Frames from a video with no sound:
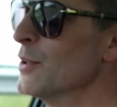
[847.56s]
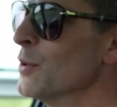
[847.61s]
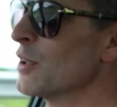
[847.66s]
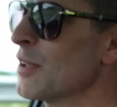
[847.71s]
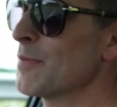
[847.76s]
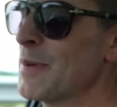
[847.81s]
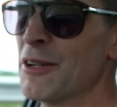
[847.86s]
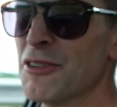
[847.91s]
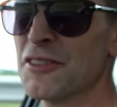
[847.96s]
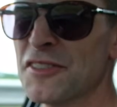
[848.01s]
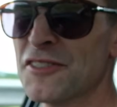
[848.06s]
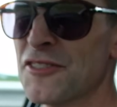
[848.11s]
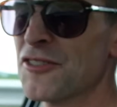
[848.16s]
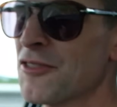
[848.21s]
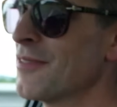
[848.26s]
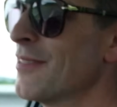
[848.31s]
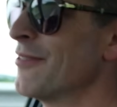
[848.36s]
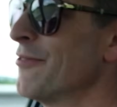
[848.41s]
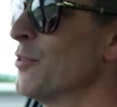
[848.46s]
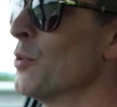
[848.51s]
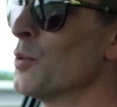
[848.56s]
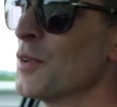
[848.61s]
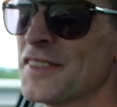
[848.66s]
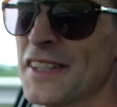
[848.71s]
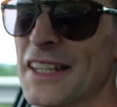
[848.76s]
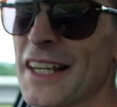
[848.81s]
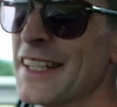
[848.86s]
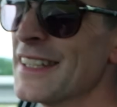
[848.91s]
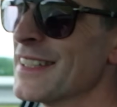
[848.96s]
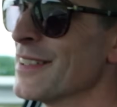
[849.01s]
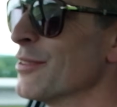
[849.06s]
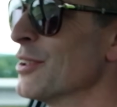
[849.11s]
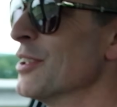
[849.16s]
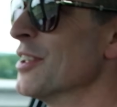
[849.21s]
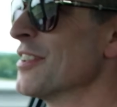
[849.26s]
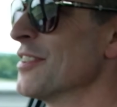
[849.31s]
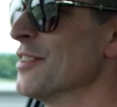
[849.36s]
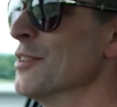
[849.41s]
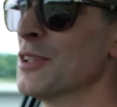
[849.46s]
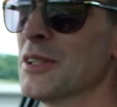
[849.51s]
horsepower 4-cylinder
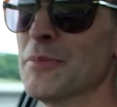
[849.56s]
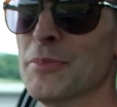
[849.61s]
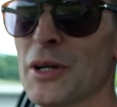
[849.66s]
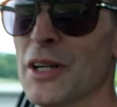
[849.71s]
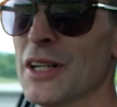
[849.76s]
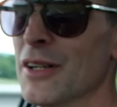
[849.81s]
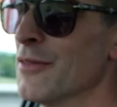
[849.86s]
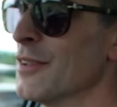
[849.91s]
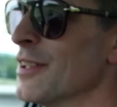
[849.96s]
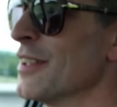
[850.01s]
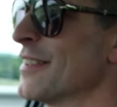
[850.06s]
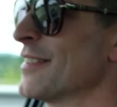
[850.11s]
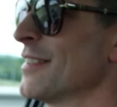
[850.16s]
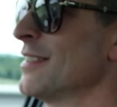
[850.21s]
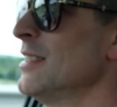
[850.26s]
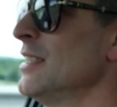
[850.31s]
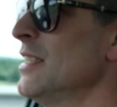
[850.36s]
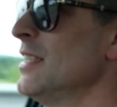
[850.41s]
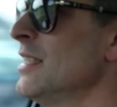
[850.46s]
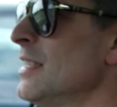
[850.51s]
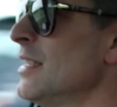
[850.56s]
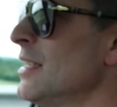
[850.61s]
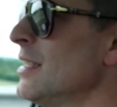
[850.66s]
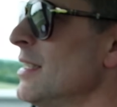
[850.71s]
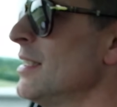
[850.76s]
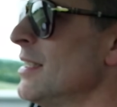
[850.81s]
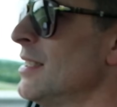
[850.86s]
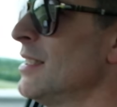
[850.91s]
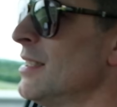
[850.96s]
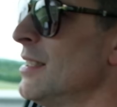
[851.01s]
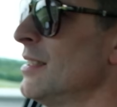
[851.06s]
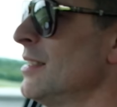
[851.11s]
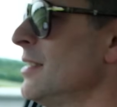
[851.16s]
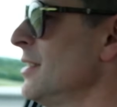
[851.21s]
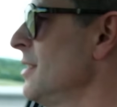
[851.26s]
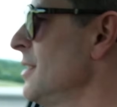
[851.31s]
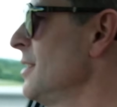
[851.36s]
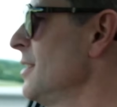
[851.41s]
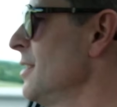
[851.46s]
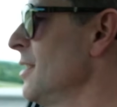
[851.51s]
version you could buy of this.
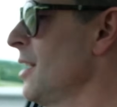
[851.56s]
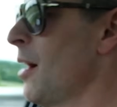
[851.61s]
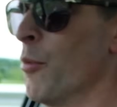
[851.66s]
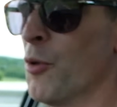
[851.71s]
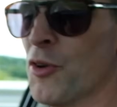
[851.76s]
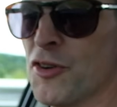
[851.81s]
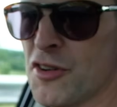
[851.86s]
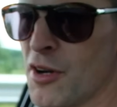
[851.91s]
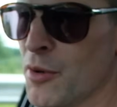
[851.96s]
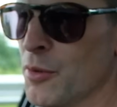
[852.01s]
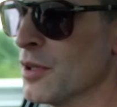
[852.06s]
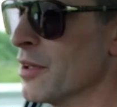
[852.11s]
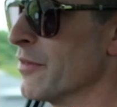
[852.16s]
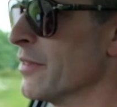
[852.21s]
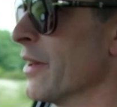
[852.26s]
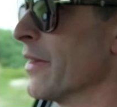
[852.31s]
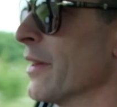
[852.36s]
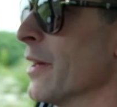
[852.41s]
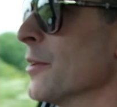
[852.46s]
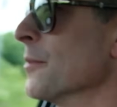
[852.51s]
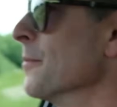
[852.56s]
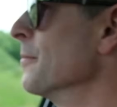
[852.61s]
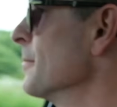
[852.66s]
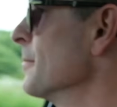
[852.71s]
I'm not sure I would have done though.